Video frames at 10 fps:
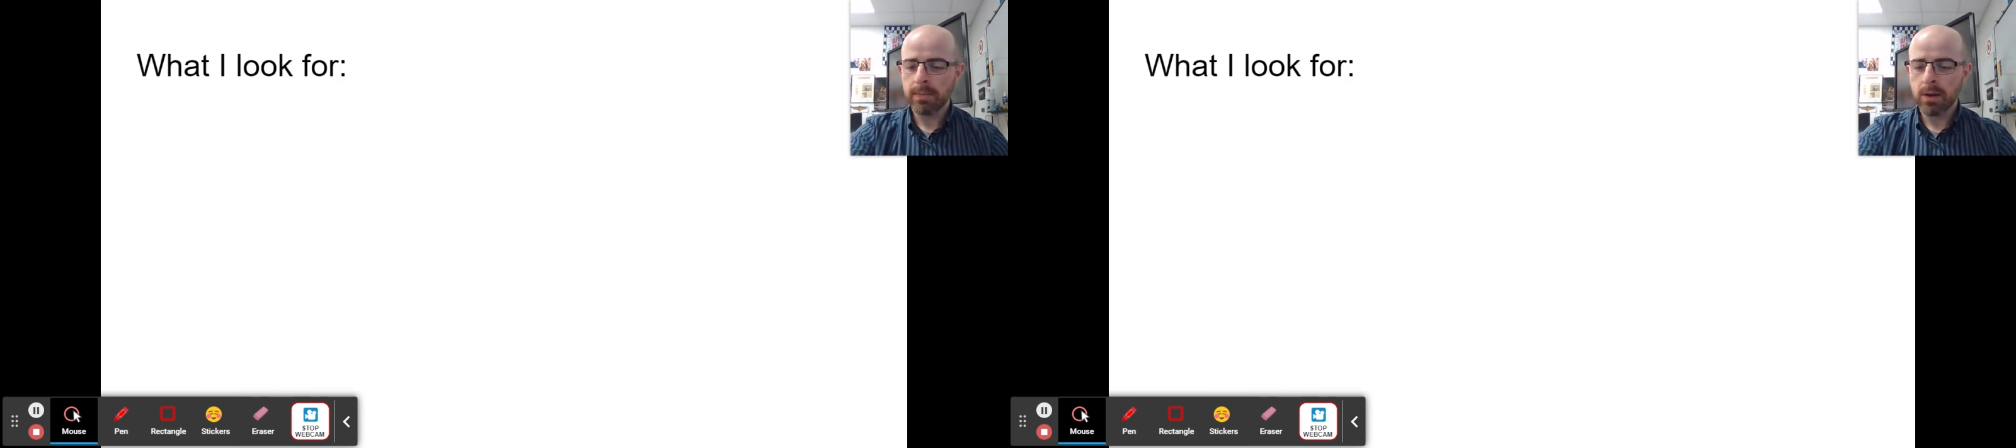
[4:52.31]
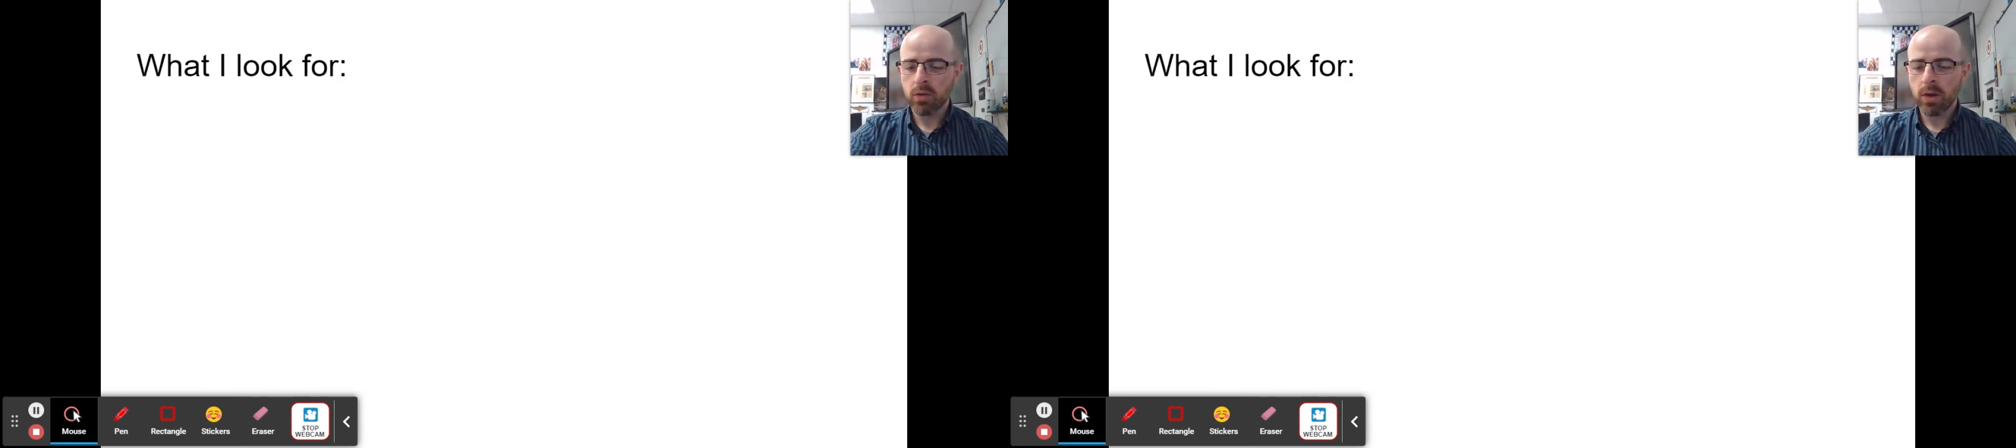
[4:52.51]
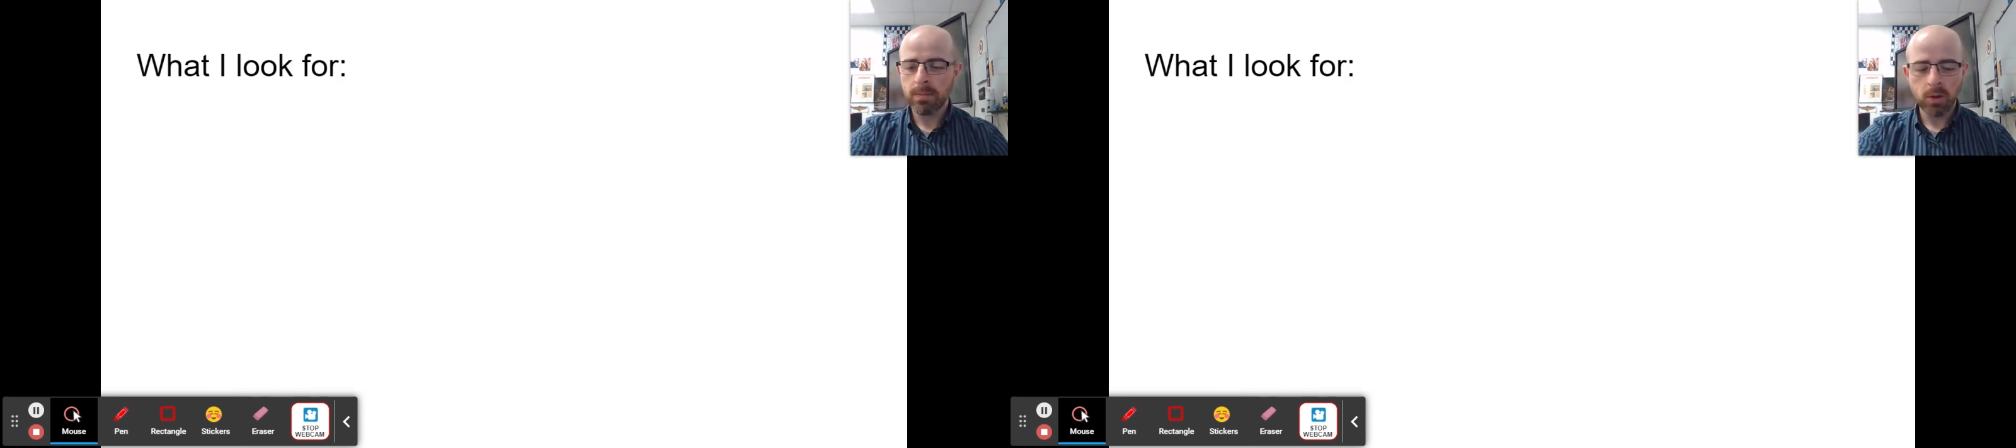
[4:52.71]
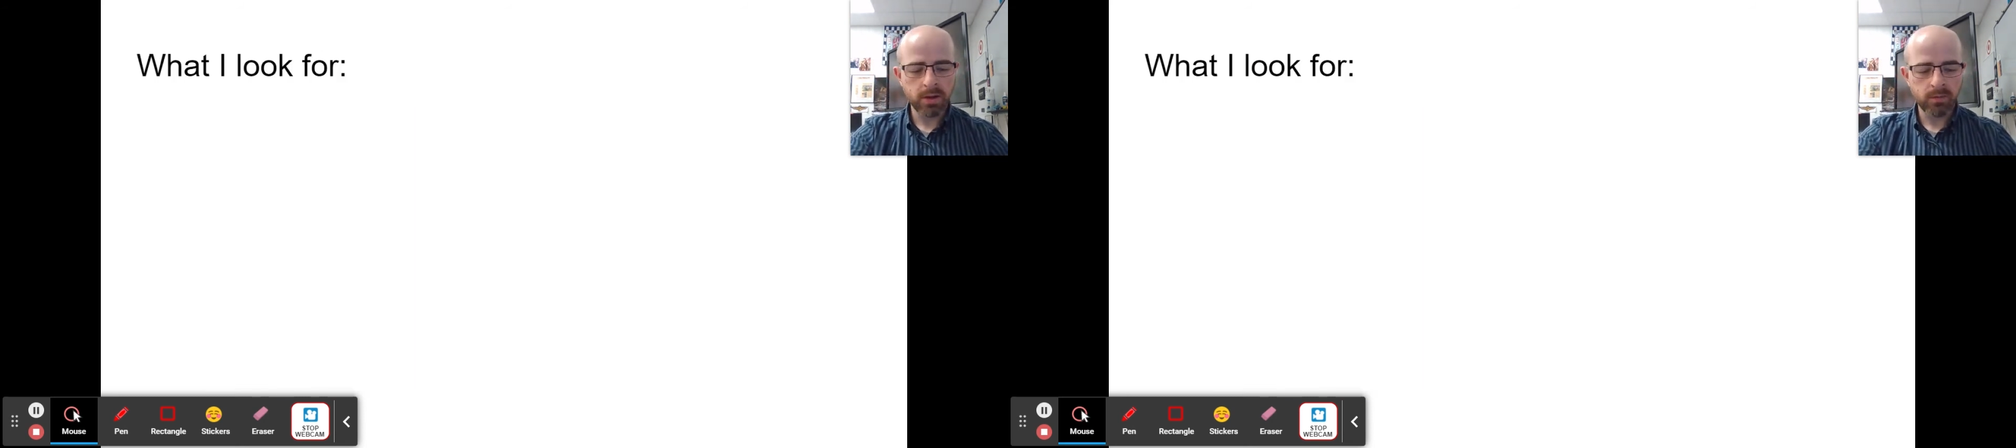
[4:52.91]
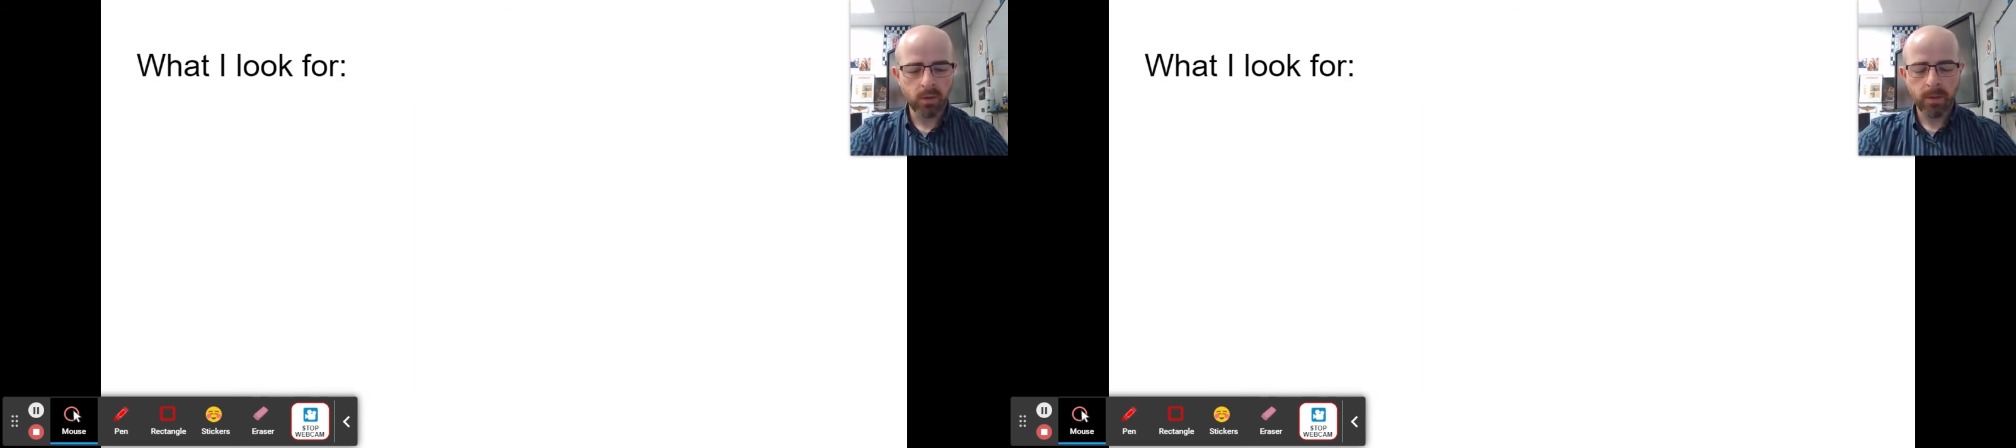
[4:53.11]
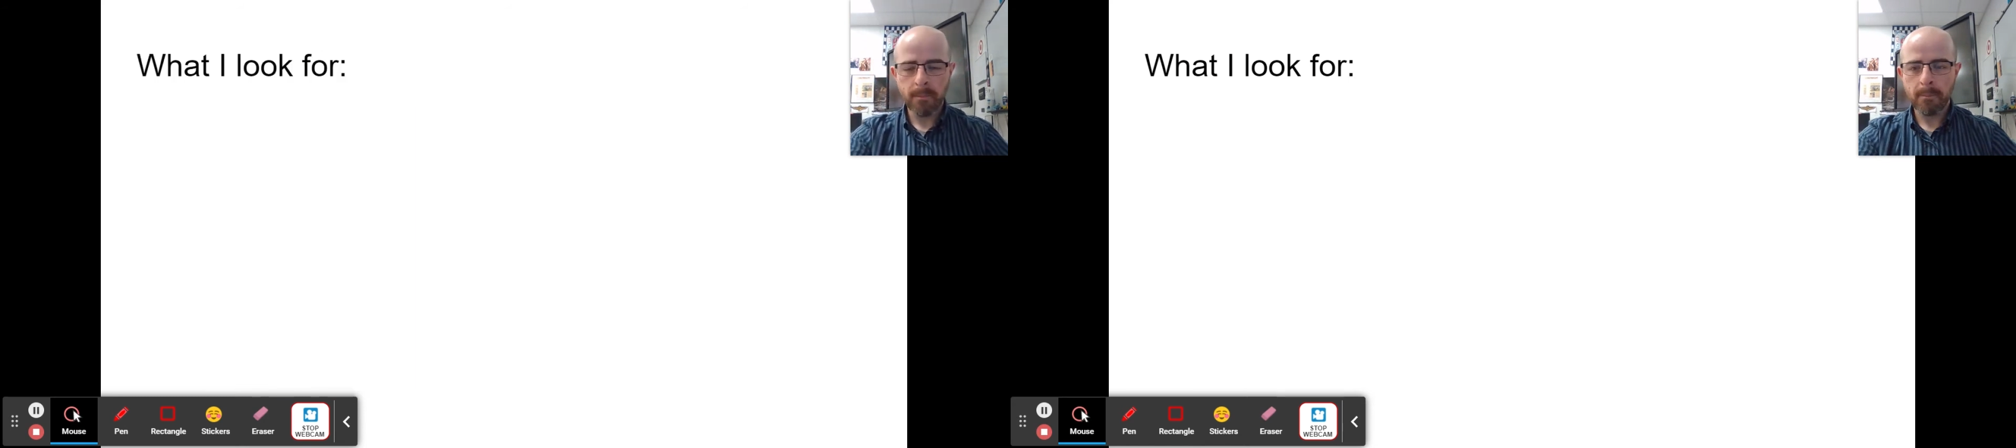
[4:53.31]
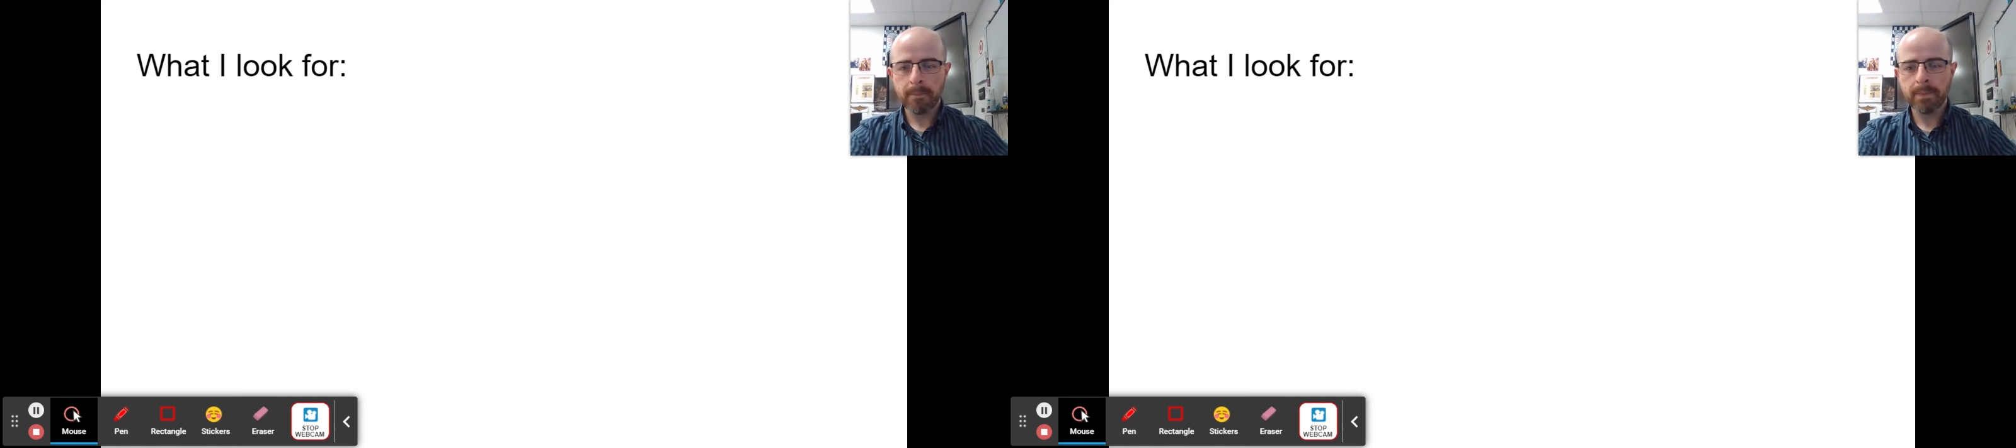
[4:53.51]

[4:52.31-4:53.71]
Here's what I'm looking for.